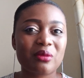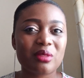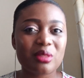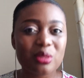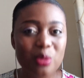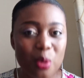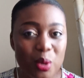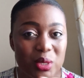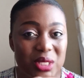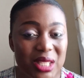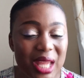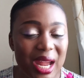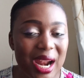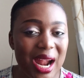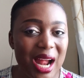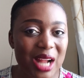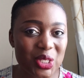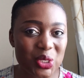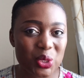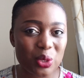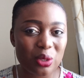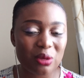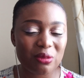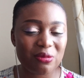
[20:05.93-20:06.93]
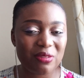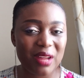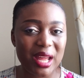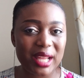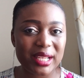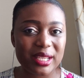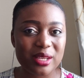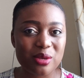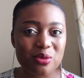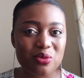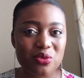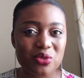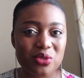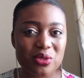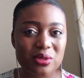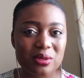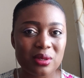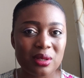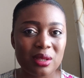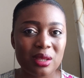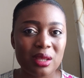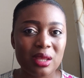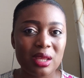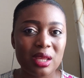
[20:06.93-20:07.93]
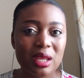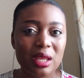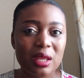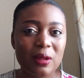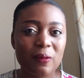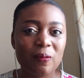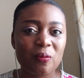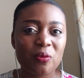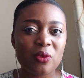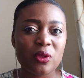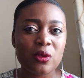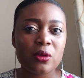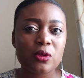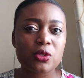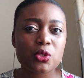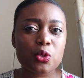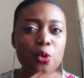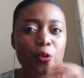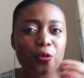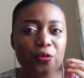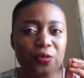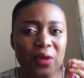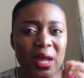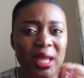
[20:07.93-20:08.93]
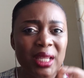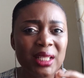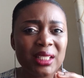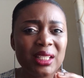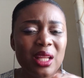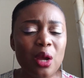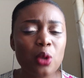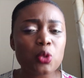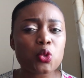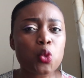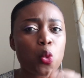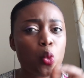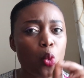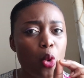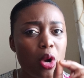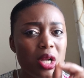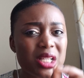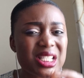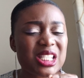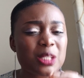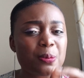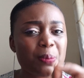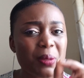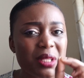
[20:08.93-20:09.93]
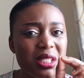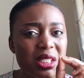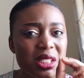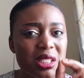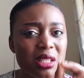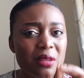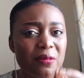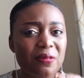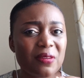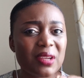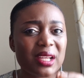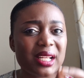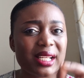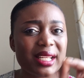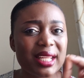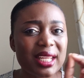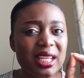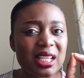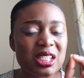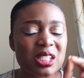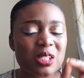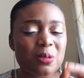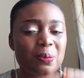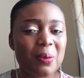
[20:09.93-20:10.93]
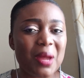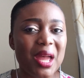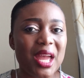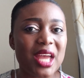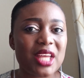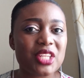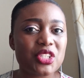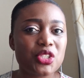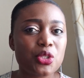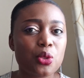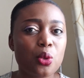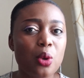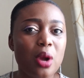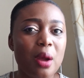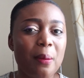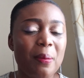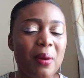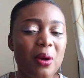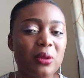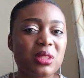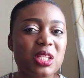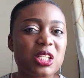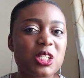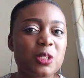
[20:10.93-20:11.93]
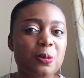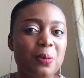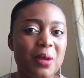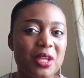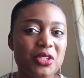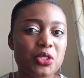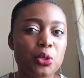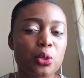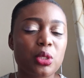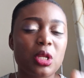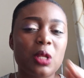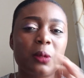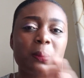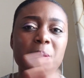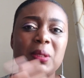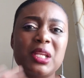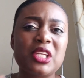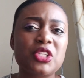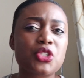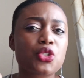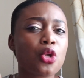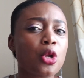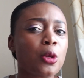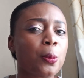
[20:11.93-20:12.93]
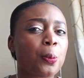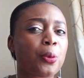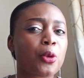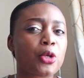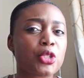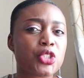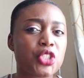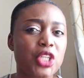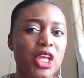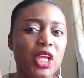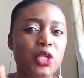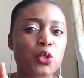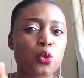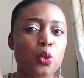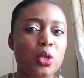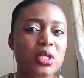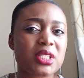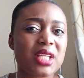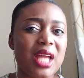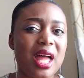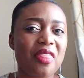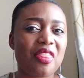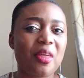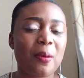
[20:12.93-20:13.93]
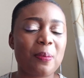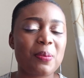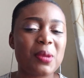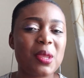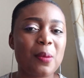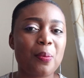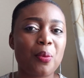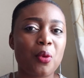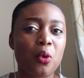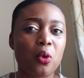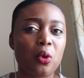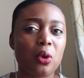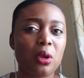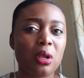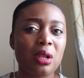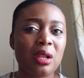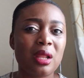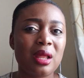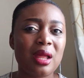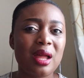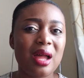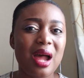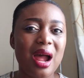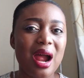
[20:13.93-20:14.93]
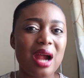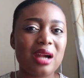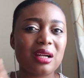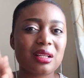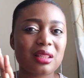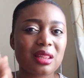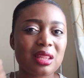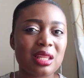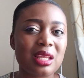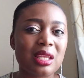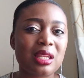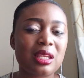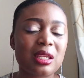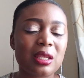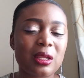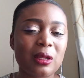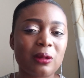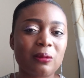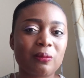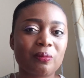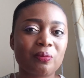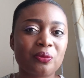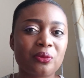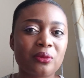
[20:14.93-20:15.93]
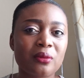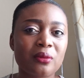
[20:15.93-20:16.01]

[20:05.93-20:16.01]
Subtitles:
Those are actual values. So find out what specifically inspires you about this person. And please don't project what other people are thinking.